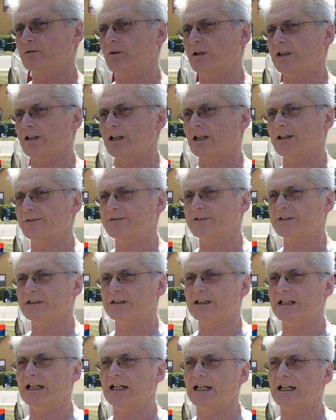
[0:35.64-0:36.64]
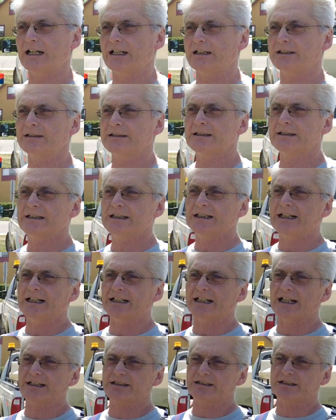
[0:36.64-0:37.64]
quite often it
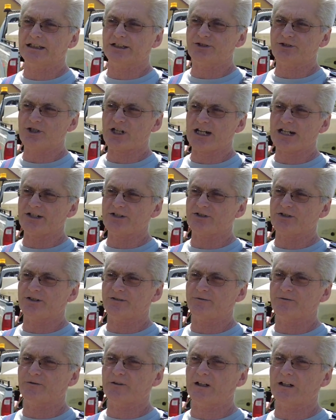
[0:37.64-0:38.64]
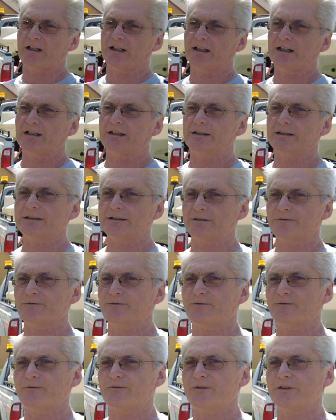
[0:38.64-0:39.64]
has to get changed if, if
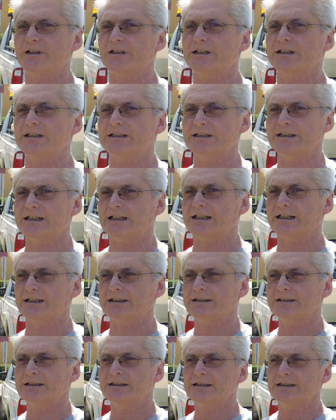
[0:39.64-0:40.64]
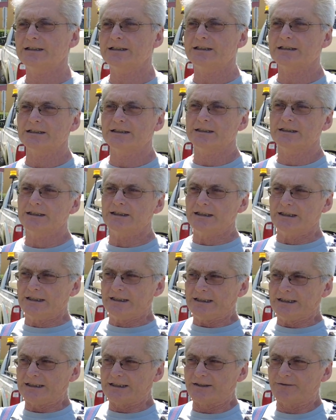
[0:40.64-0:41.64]
the uh,
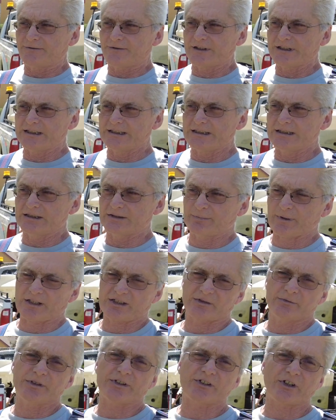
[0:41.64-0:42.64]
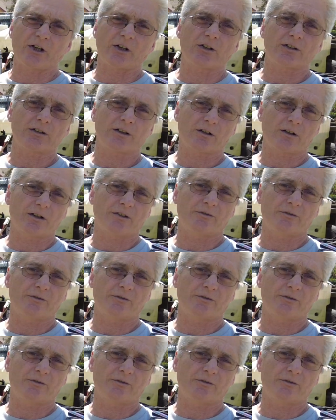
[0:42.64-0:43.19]
if the specimens aren't aren't